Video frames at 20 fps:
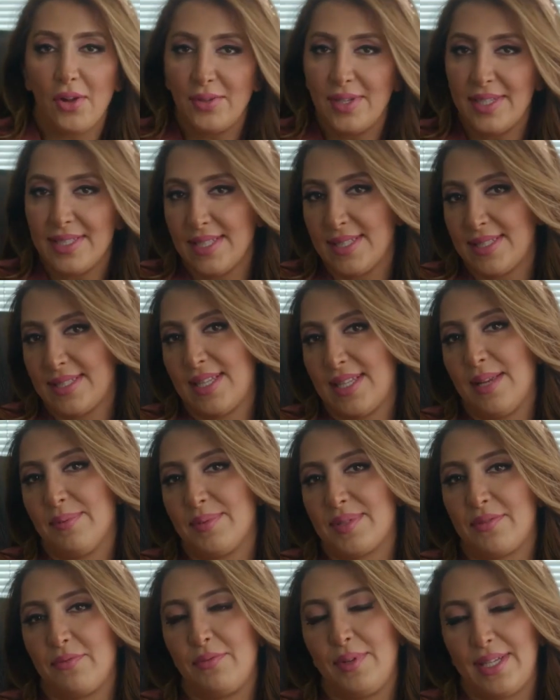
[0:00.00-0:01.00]
these
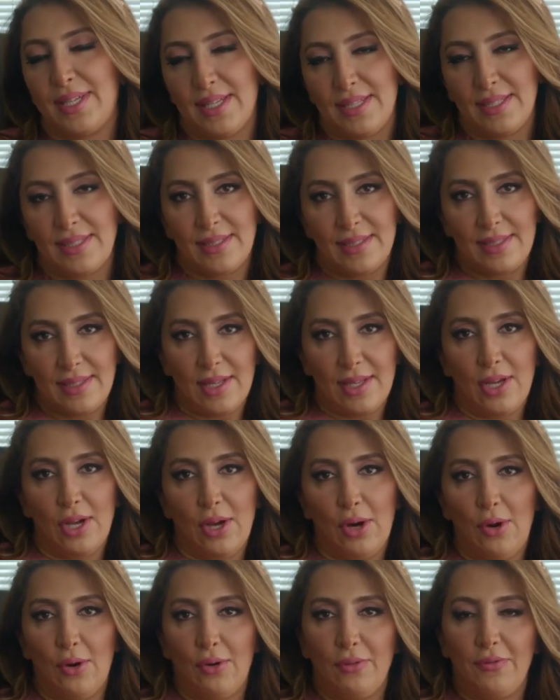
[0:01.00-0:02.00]
steps, we
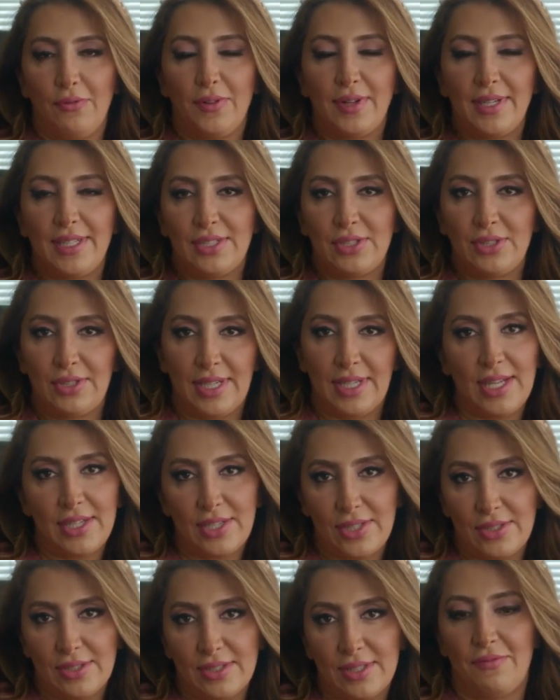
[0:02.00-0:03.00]
can hopefully
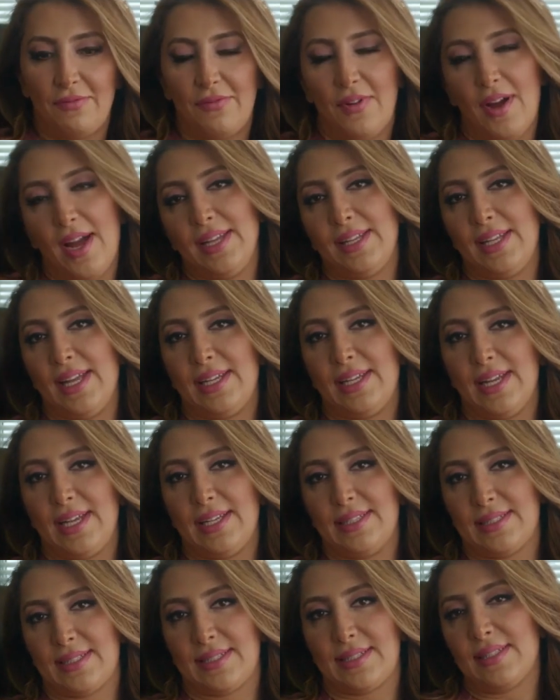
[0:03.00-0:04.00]
together fight
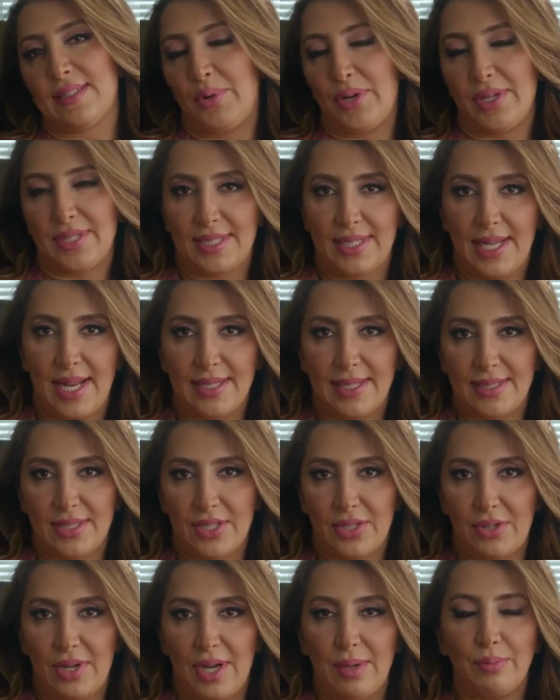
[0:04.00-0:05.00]
against breast
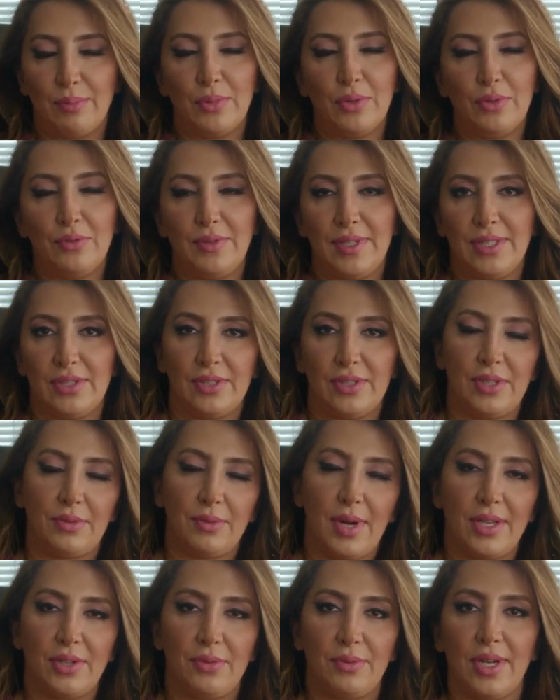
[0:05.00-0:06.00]
cancer and move into the
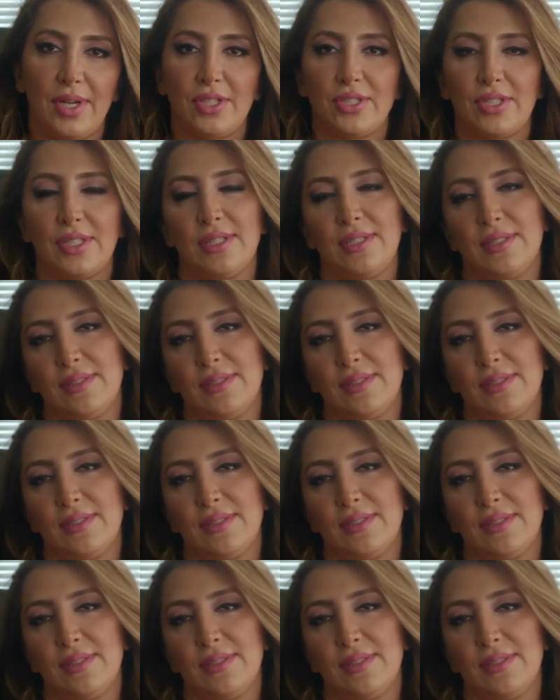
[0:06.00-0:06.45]
right direction.